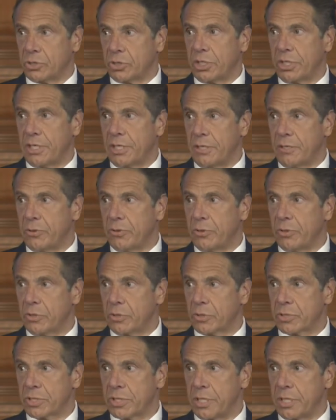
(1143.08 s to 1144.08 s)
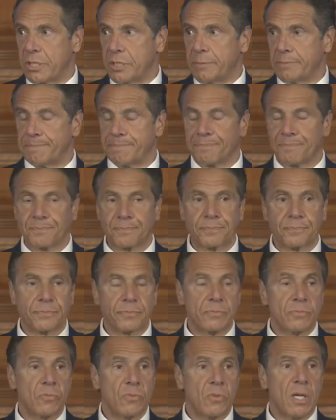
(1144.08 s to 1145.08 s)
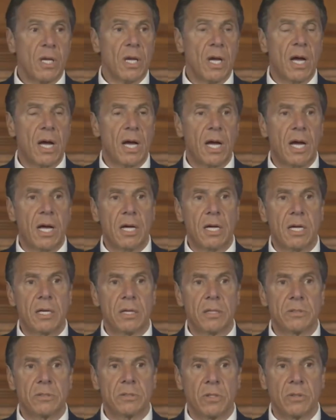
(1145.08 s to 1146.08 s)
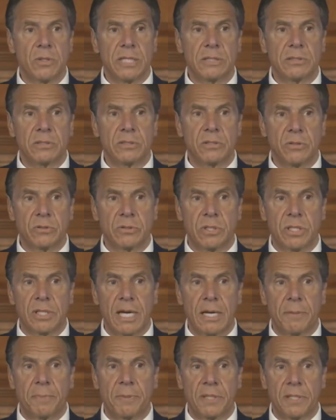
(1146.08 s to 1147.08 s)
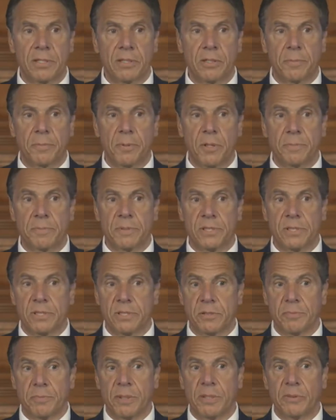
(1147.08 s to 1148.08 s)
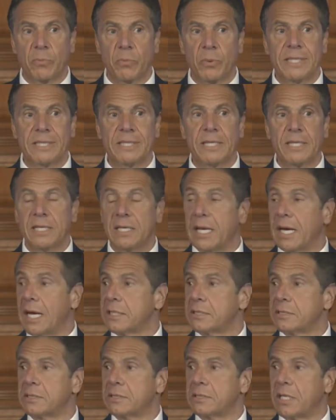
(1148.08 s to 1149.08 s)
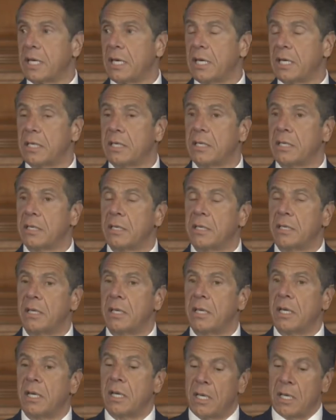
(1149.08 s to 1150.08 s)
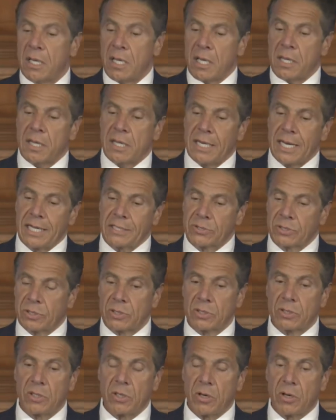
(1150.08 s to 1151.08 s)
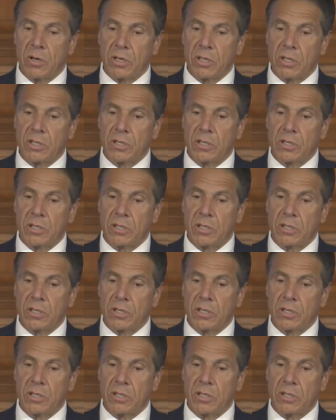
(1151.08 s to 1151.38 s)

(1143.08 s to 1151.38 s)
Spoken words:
in New York City. Those are not political purposes. But we did not send the National Guard